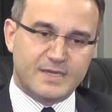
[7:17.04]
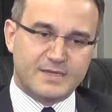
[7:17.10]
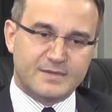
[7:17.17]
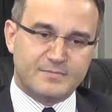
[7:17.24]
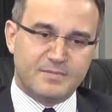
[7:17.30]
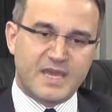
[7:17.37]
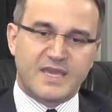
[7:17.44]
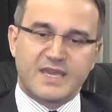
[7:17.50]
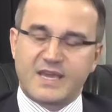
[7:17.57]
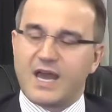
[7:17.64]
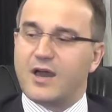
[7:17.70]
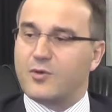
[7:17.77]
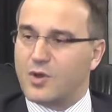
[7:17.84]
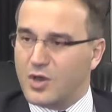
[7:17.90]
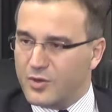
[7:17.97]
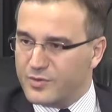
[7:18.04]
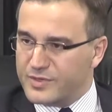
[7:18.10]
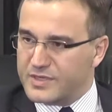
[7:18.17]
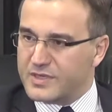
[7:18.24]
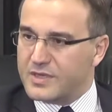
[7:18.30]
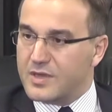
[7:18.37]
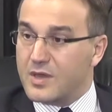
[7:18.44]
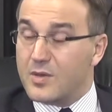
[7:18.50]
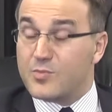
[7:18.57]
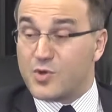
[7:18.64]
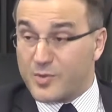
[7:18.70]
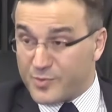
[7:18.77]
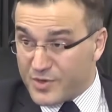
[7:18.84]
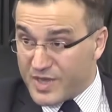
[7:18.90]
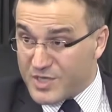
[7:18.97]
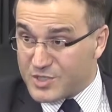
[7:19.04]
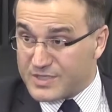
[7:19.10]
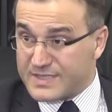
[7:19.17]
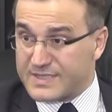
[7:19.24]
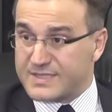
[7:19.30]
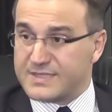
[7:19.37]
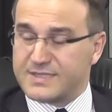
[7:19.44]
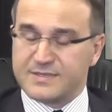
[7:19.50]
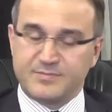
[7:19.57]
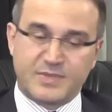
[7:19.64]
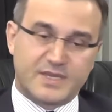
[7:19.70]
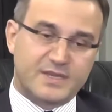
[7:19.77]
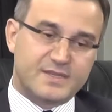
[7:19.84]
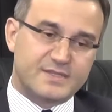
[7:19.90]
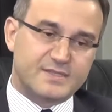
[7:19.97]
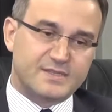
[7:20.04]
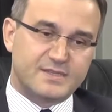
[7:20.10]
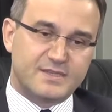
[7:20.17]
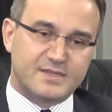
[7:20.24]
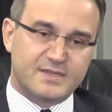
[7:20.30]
making our own preparations because